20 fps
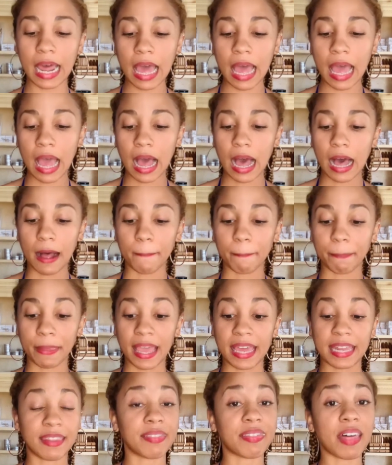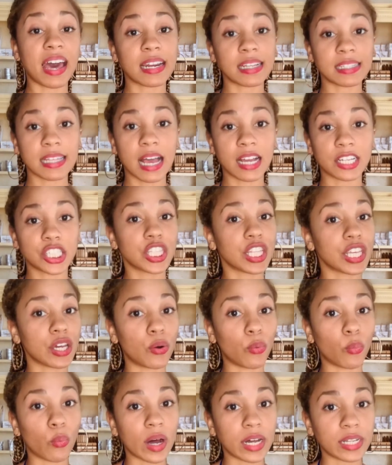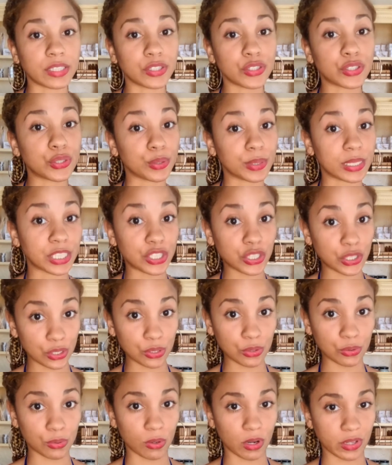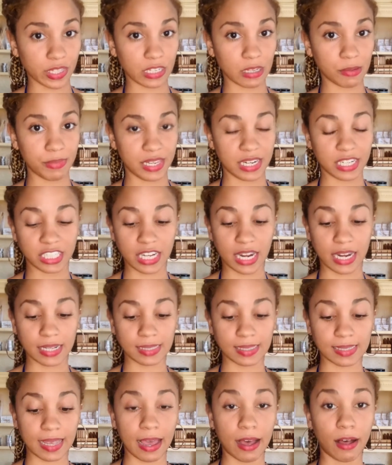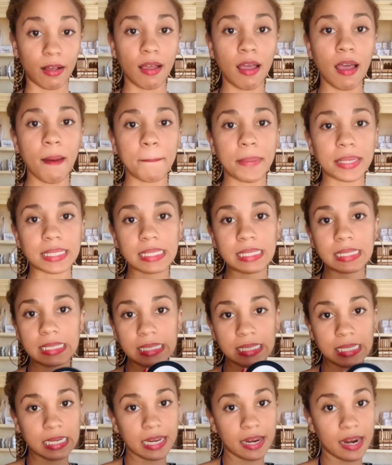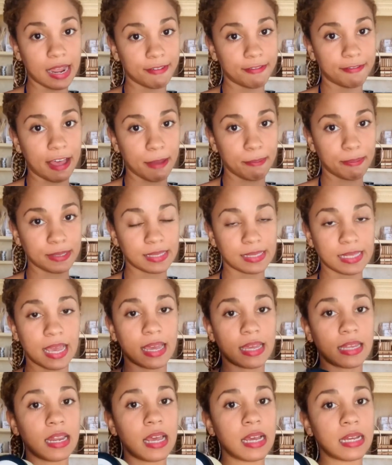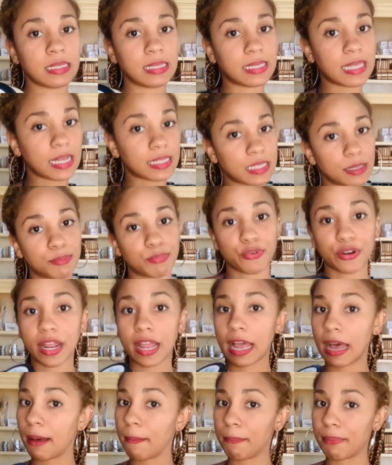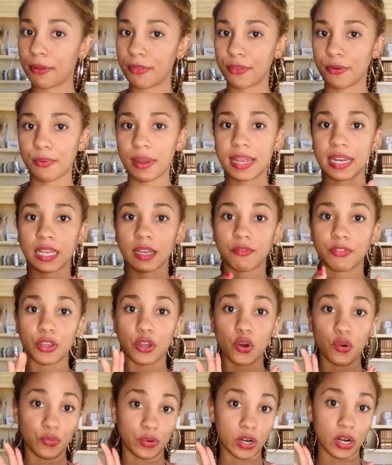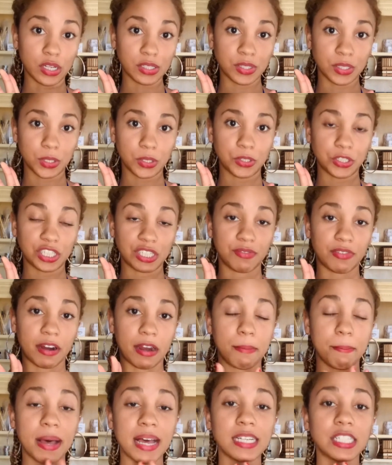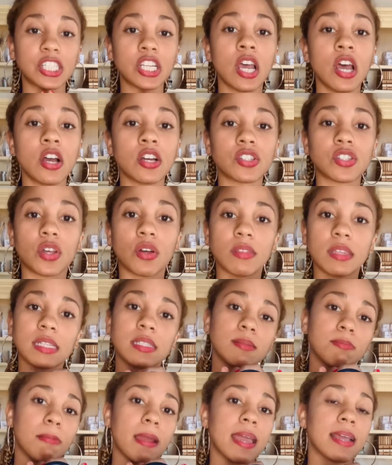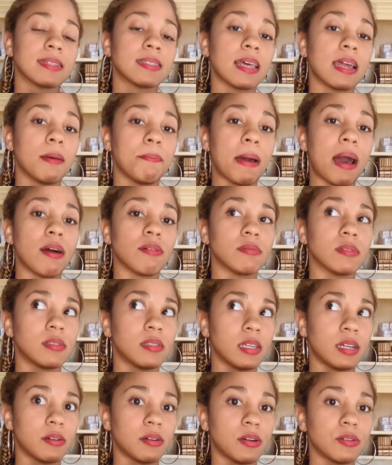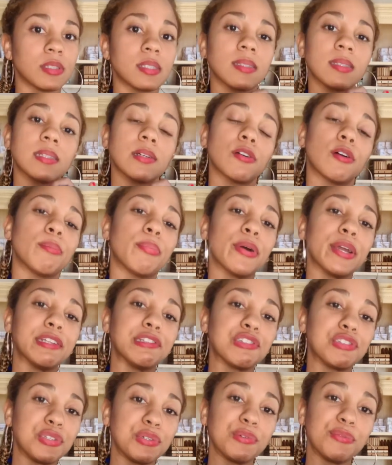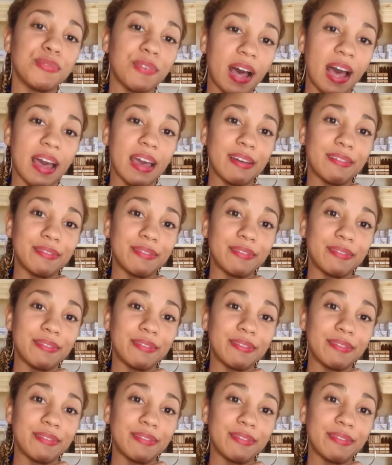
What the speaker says: And that is actually a 1 to a 2 on the Comedogenic Scale. But since it's in here at 5%, doesn't bring up the rating of the overall solution very much. So this ranks at about 0 to 0.25.